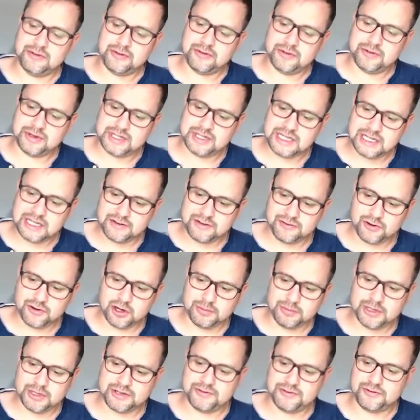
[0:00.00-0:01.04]
data
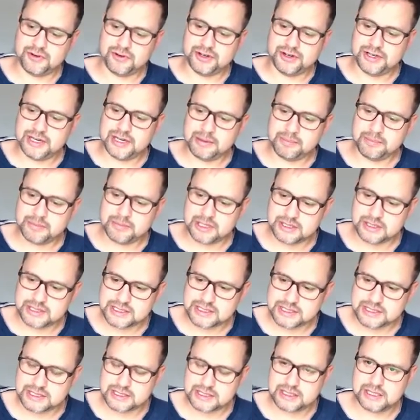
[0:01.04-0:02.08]
format for
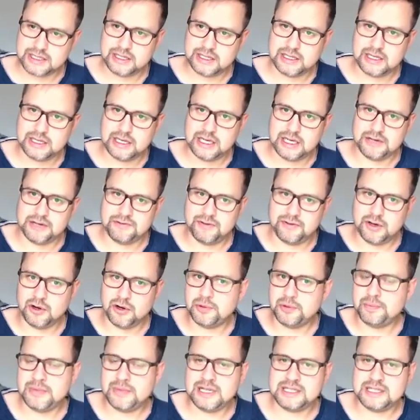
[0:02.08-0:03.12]
numbers, and
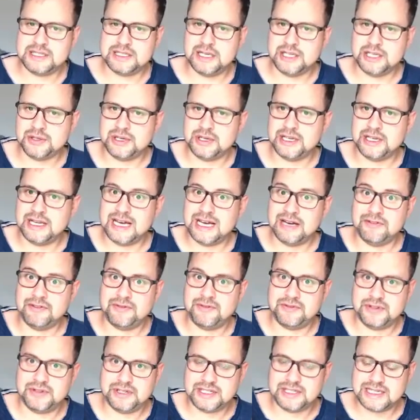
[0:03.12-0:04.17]
float means that you can have
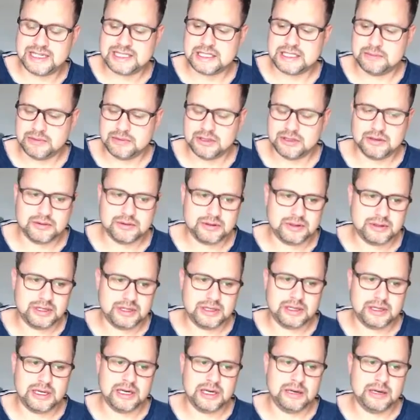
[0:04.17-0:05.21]
decimal
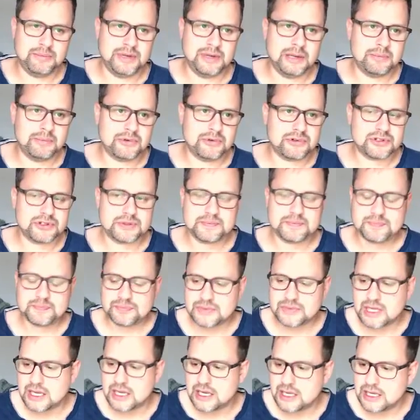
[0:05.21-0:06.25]
numbers.
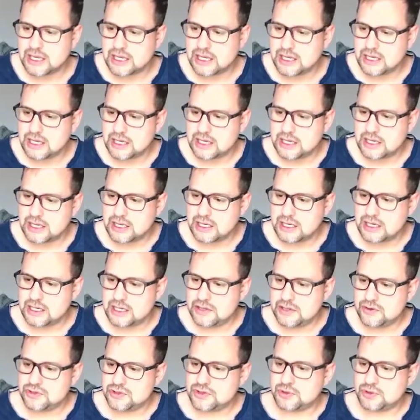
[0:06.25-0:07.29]

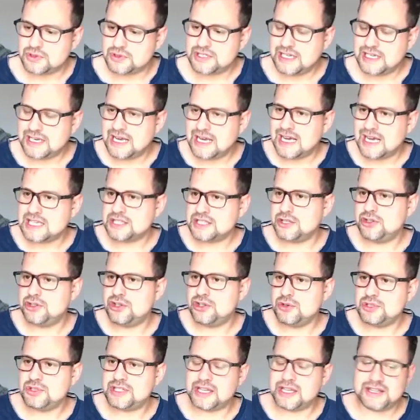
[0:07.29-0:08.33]
So Stata has
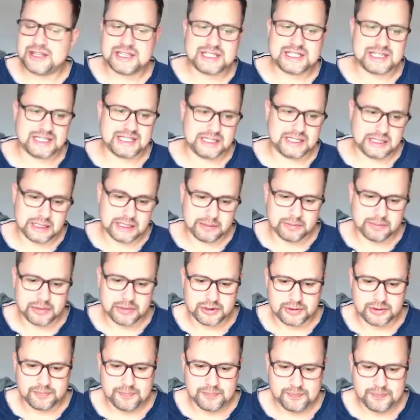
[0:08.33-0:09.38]
deduced that this is a
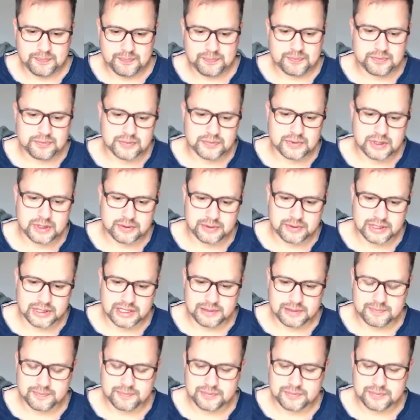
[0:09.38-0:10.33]
number, right?